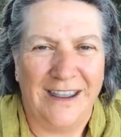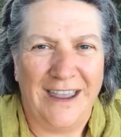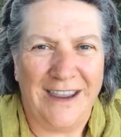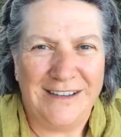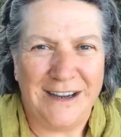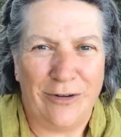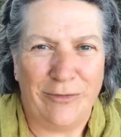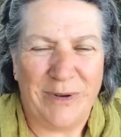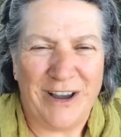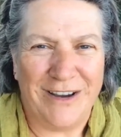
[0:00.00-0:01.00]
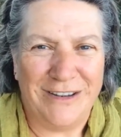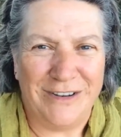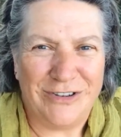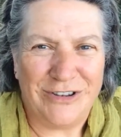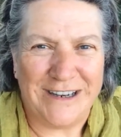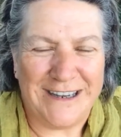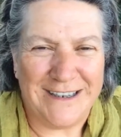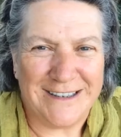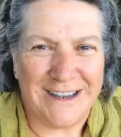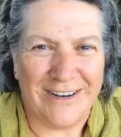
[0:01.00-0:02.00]
heading off behind the
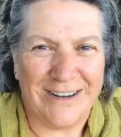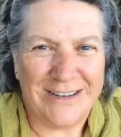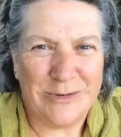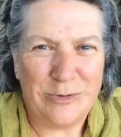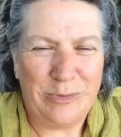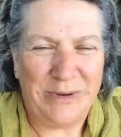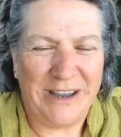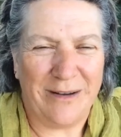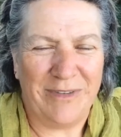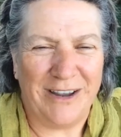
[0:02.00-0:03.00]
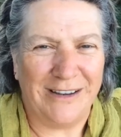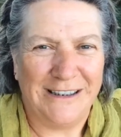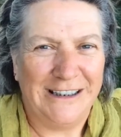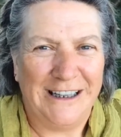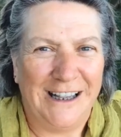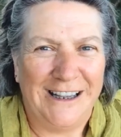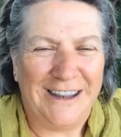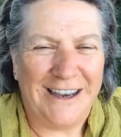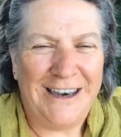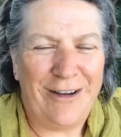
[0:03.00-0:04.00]
trees, so it's all become
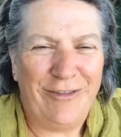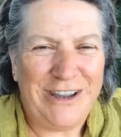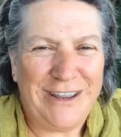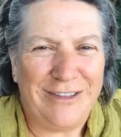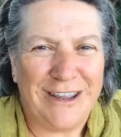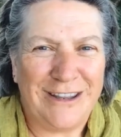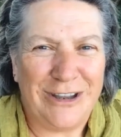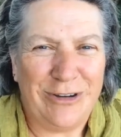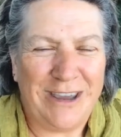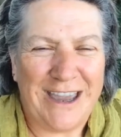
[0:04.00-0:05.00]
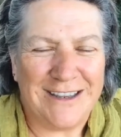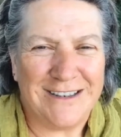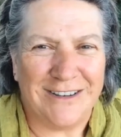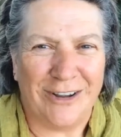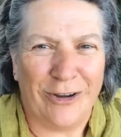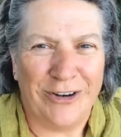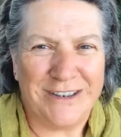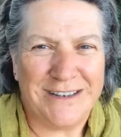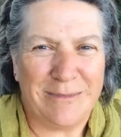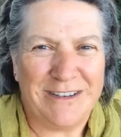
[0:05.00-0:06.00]
that lovely thing that you get on a
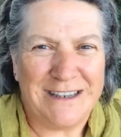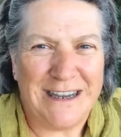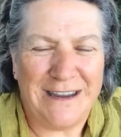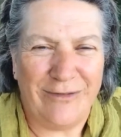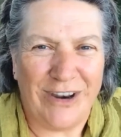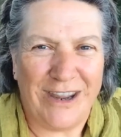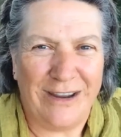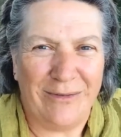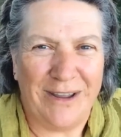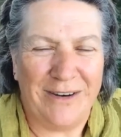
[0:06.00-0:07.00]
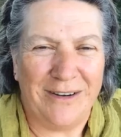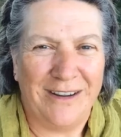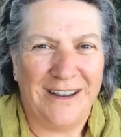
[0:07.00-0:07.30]
summer's evening when